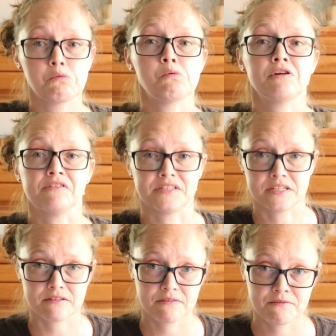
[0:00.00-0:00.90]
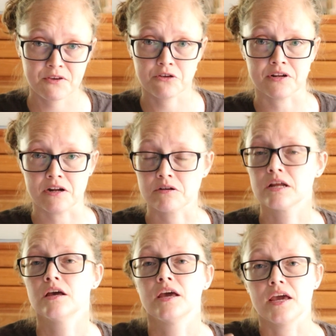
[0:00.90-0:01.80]
Where is it? Figure it out.
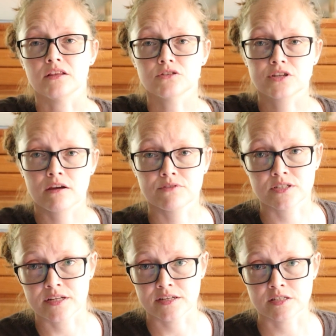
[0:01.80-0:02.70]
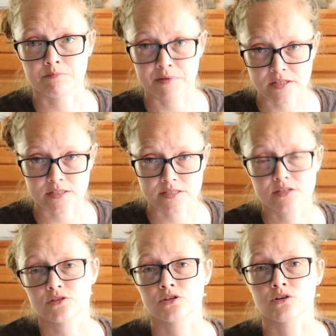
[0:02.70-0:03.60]
A lunge cavesson is bitless,
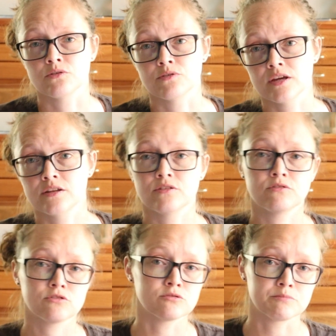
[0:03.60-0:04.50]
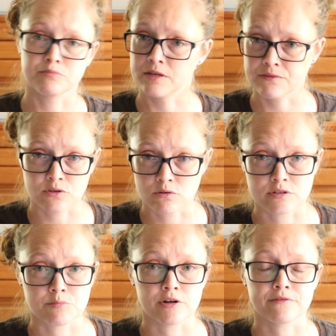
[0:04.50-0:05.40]
so then you're giving the
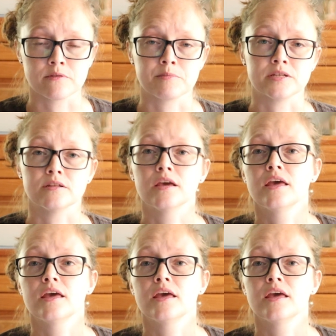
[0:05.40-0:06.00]
horse a break from the bit.